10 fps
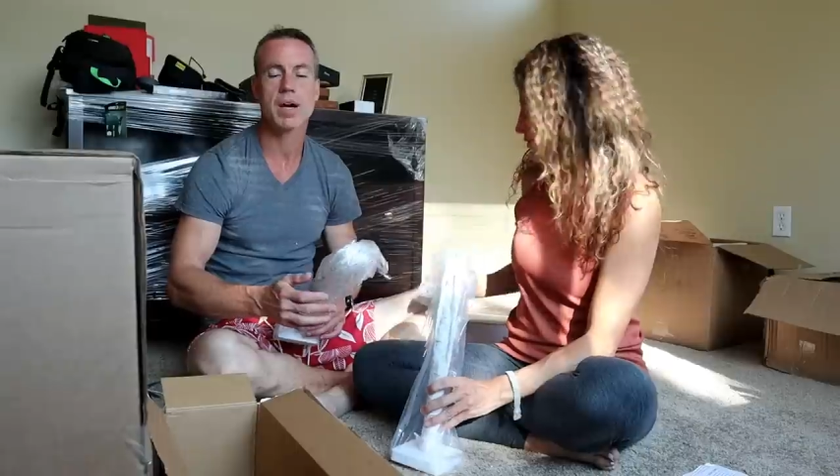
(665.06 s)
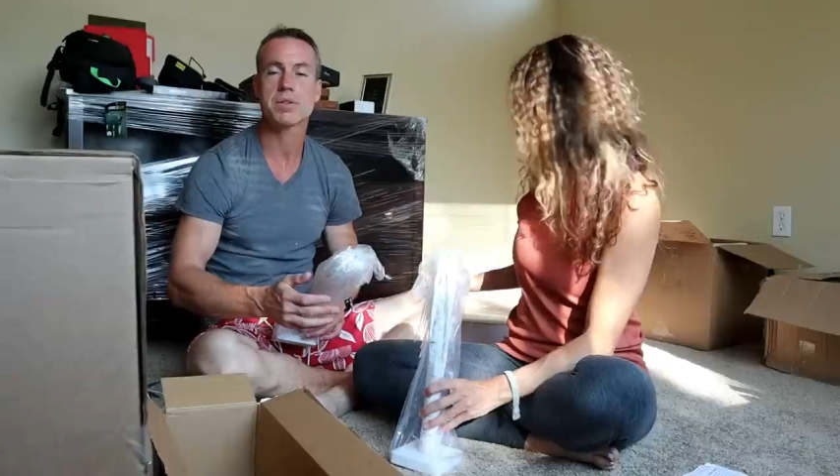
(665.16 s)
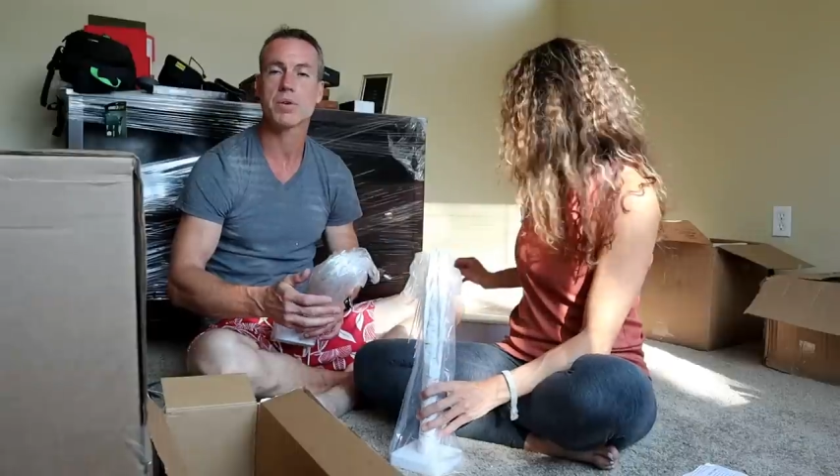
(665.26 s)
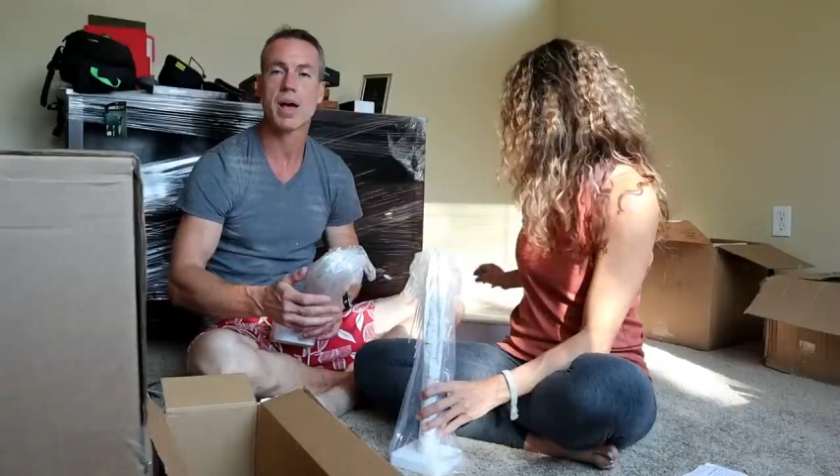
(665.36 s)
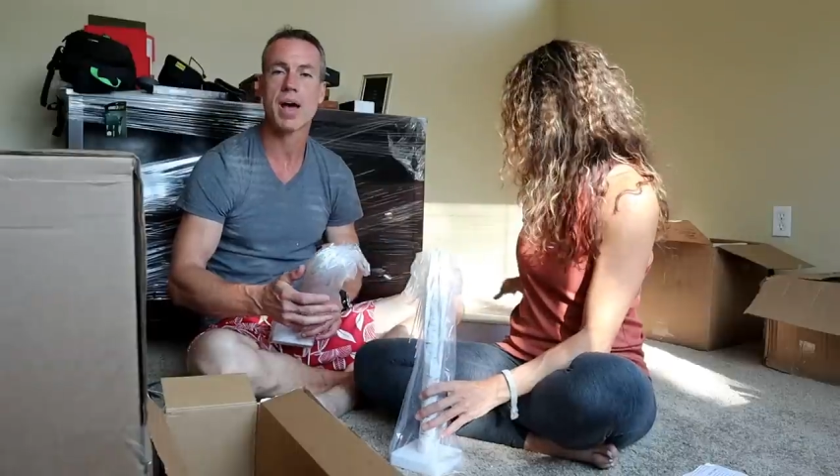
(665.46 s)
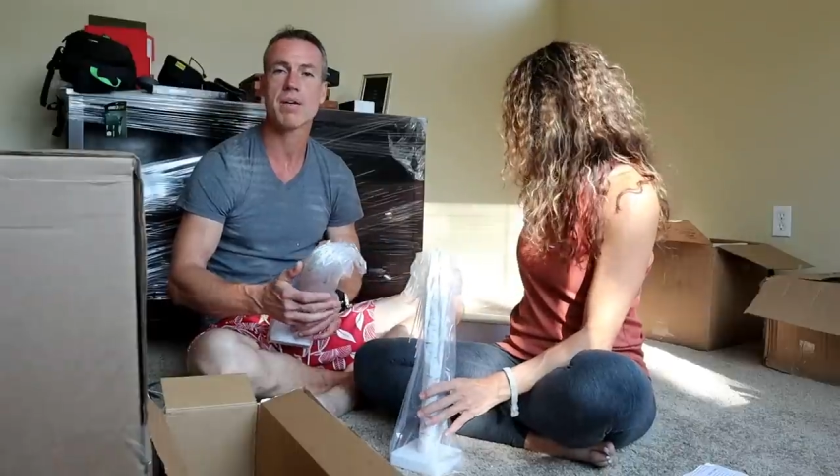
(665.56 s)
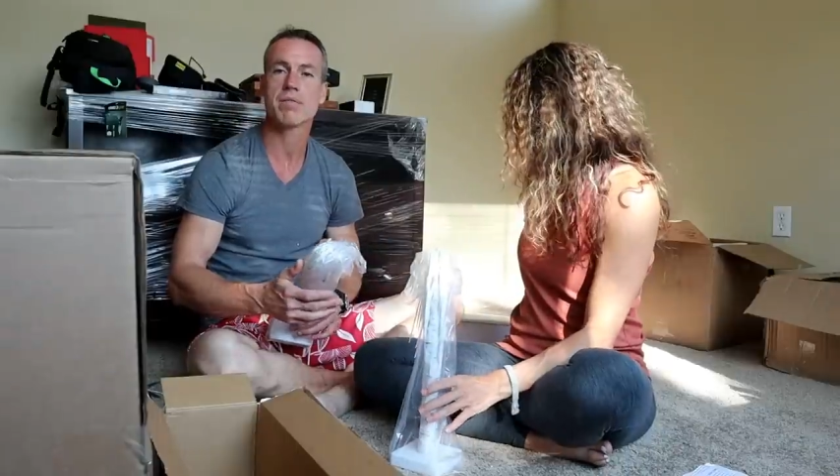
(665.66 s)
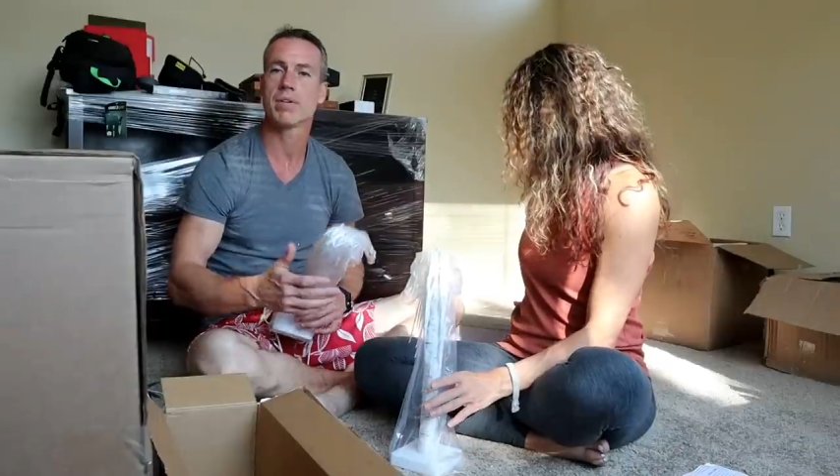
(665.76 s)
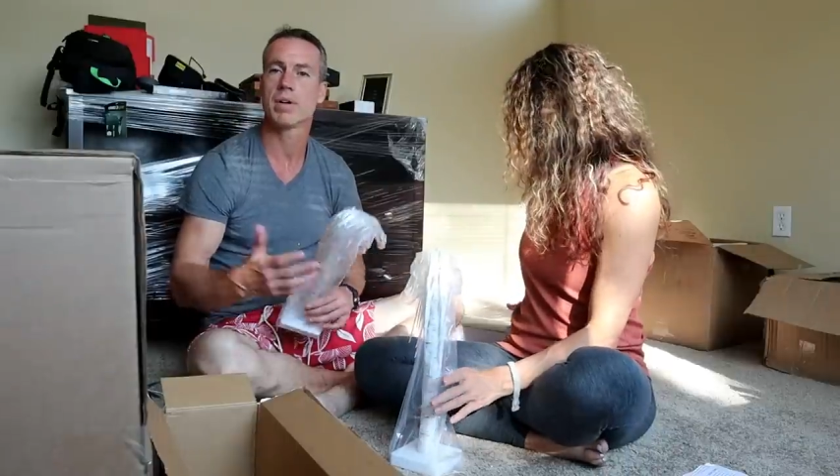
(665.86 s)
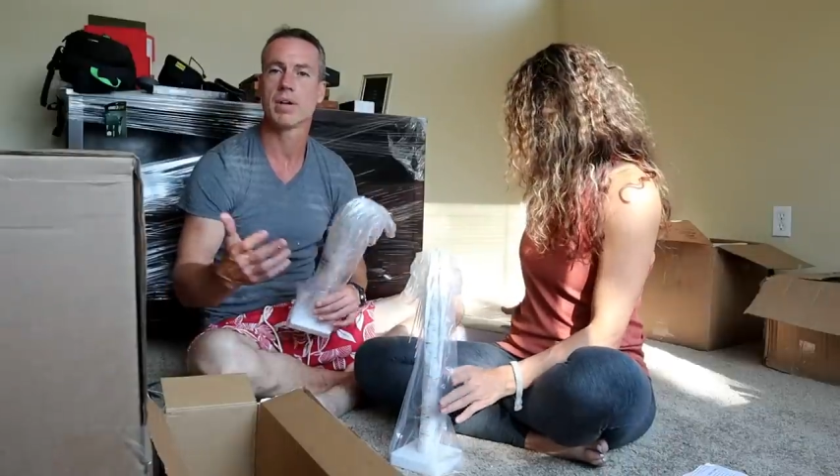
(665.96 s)
You guys will
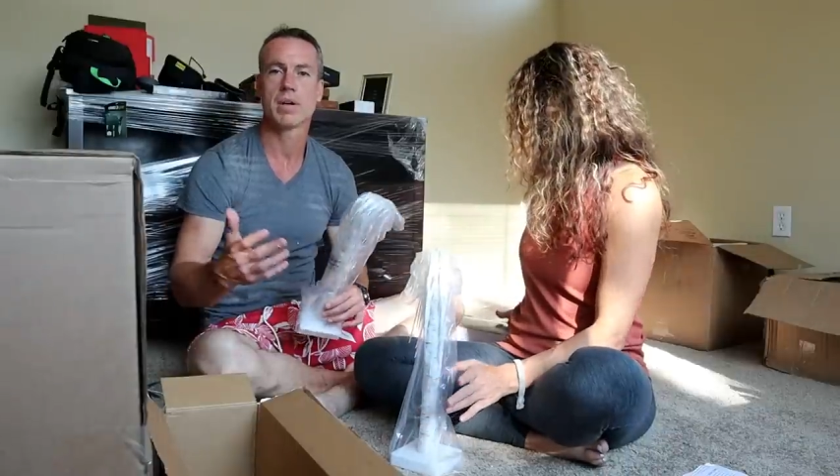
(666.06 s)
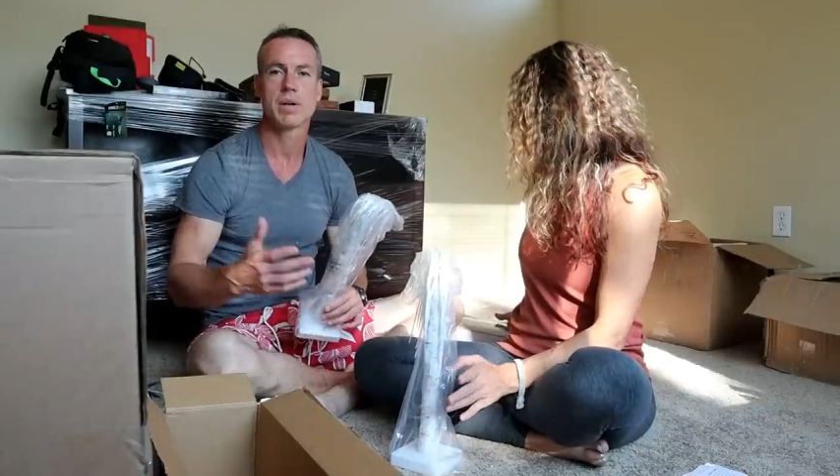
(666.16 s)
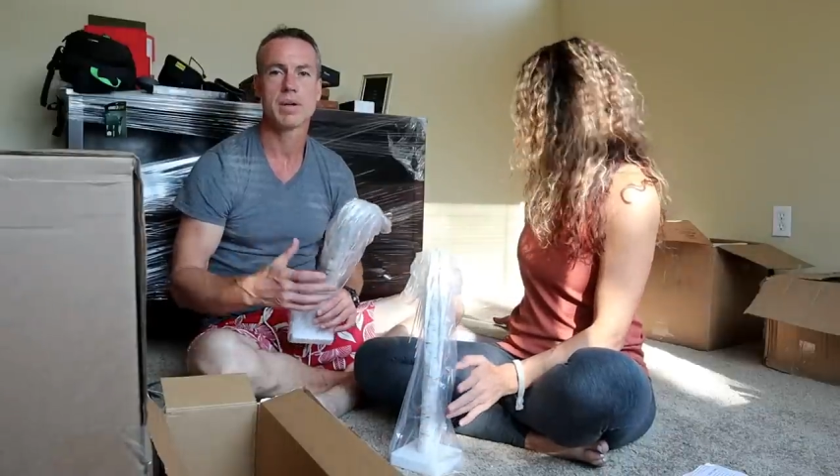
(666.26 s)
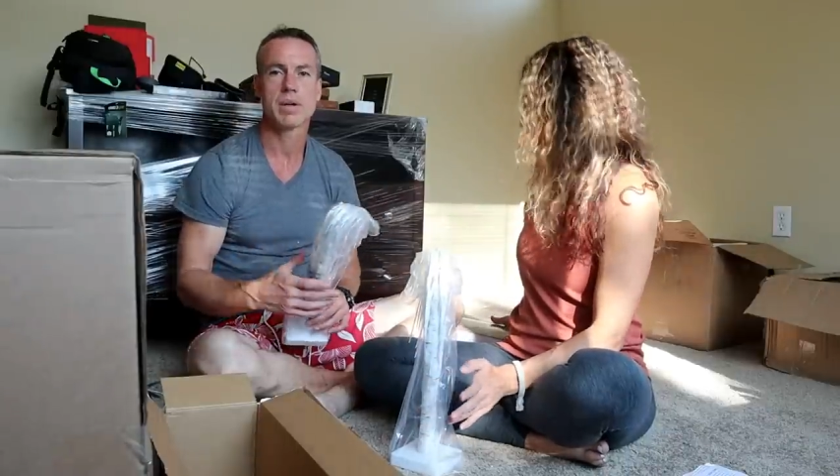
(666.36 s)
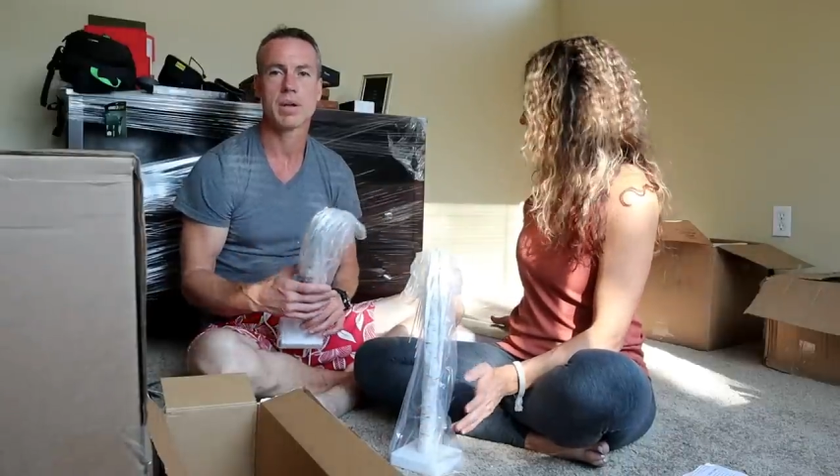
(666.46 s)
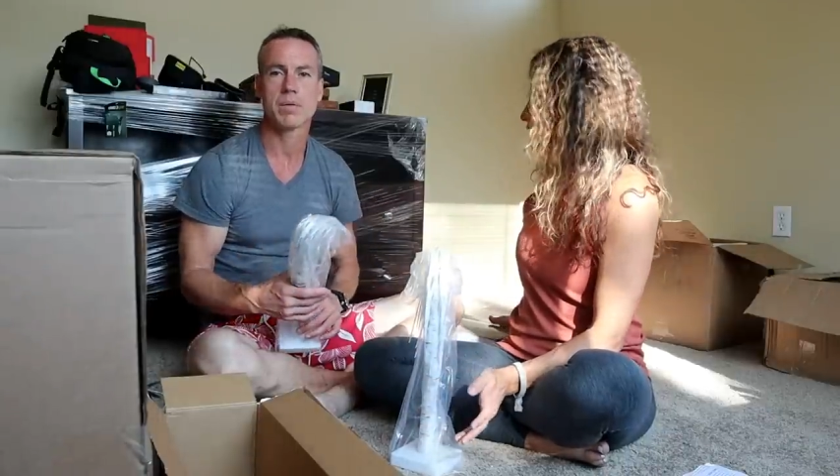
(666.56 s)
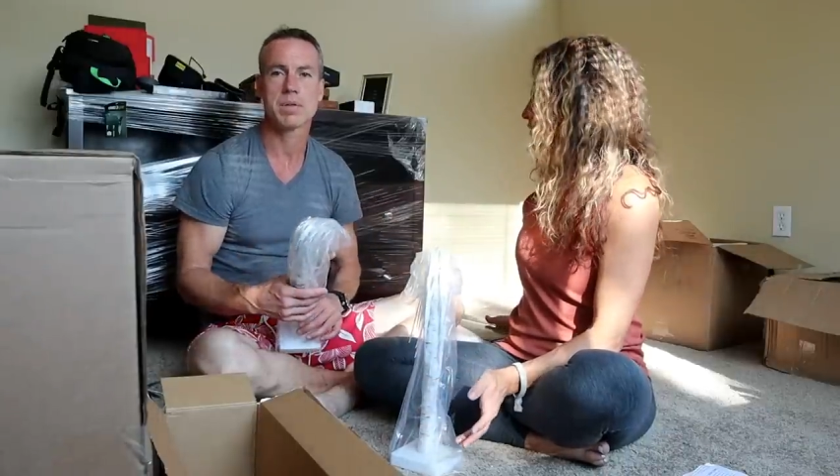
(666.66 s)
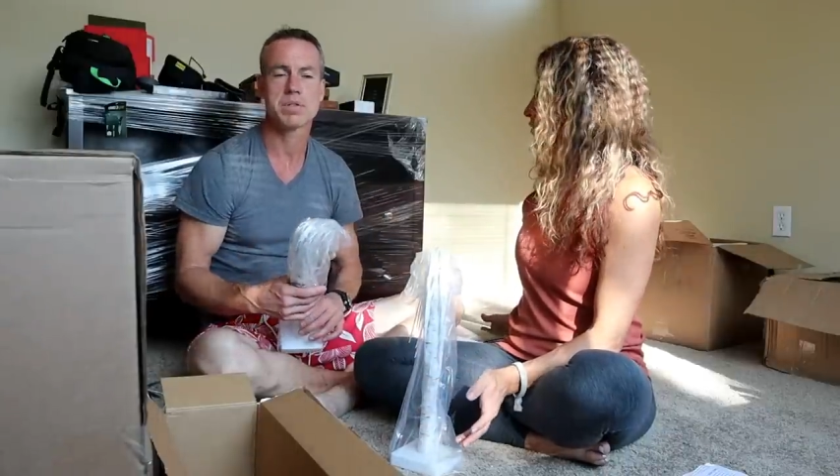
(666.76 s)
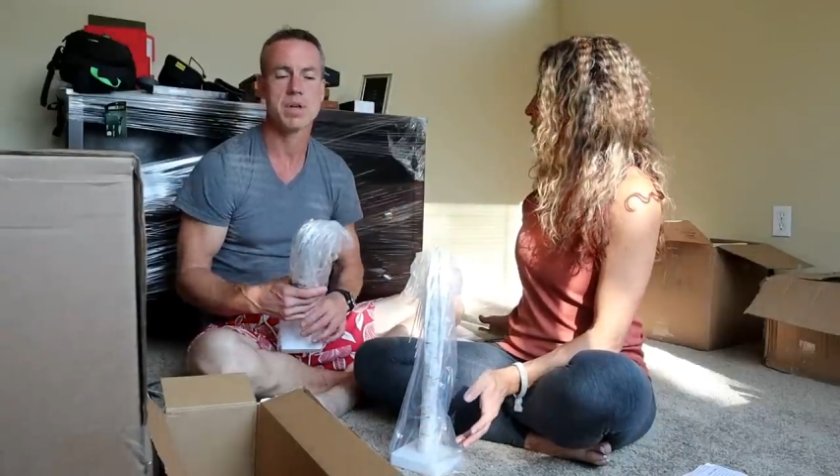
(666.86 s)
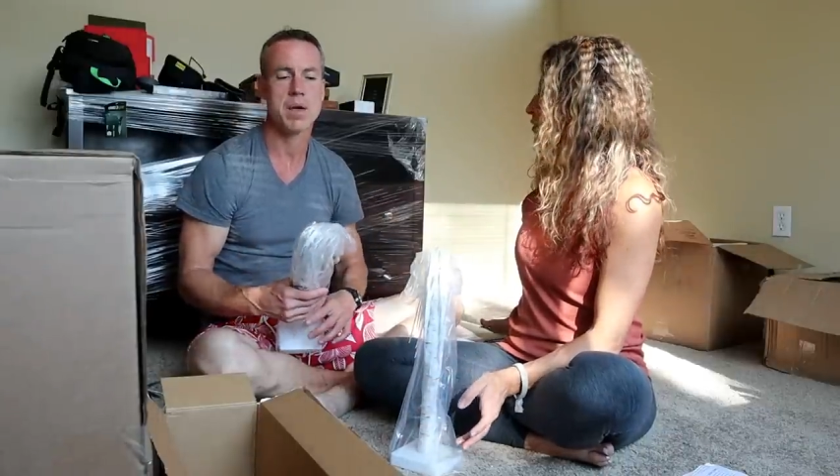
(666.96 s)
have, you know,
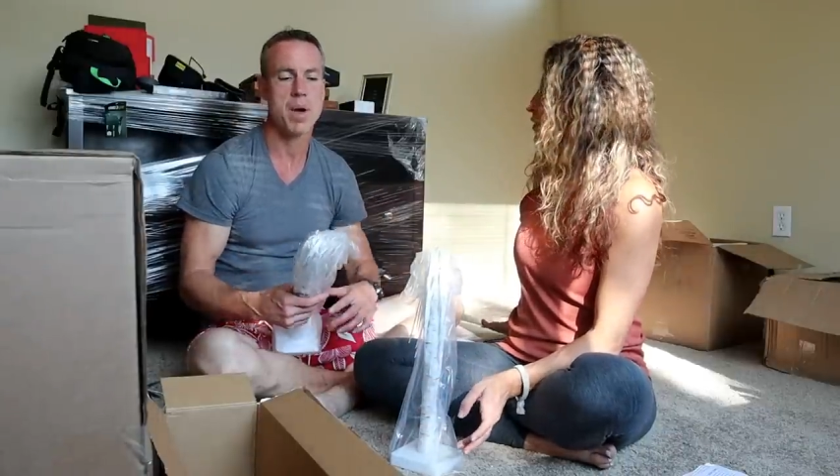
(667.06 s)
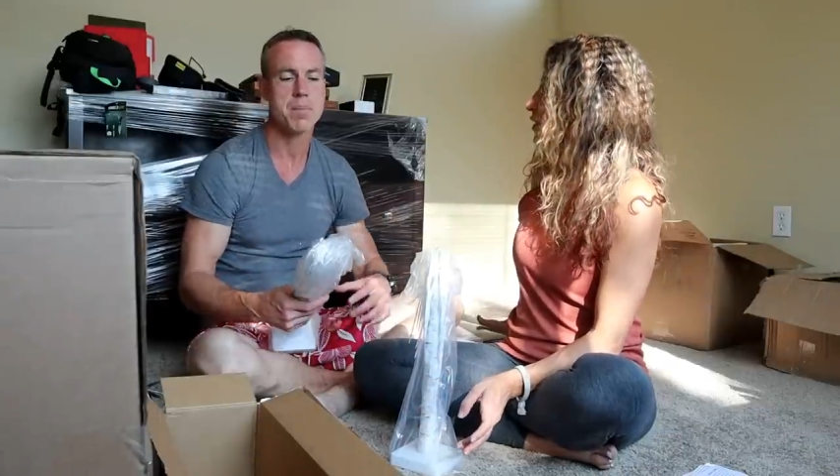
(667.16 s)
this same